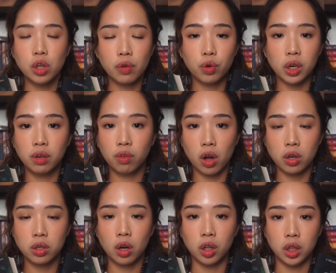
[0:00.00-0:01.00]
have reading
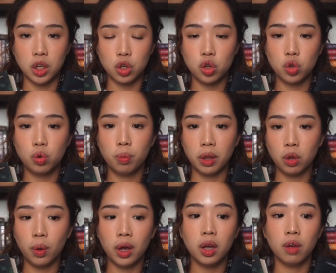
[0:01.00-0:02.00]
vlogs on these two, by the
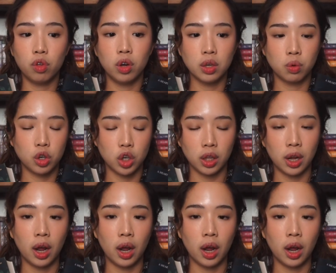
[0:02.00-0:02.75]
way, if you guys want to check that